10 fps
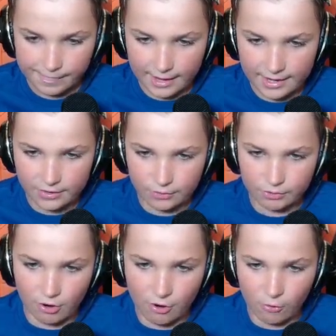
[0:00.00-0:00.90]
I don't
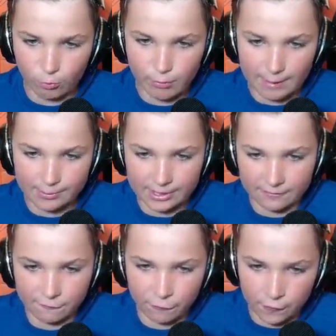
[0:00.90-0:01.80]
know. Maybe like
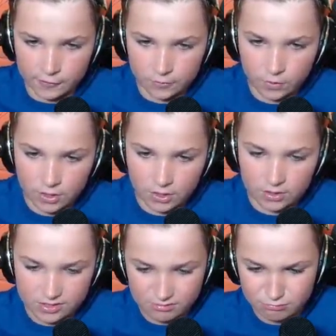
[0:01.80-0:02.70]
for,
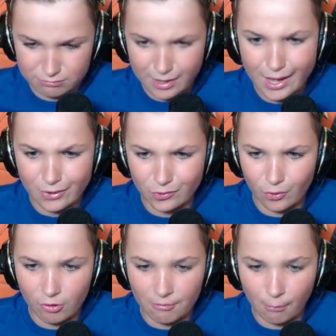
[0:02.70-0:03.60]
I don't
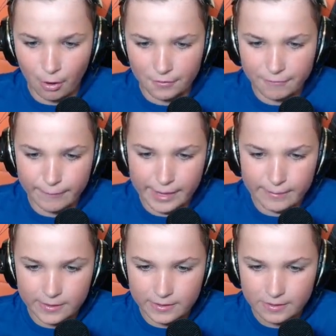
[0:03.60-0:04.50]
know, a month
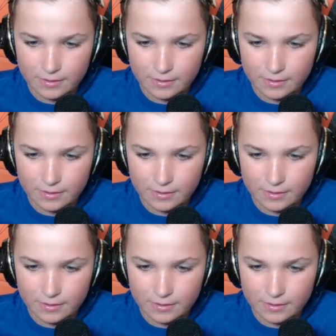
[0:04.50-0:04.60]
maybe?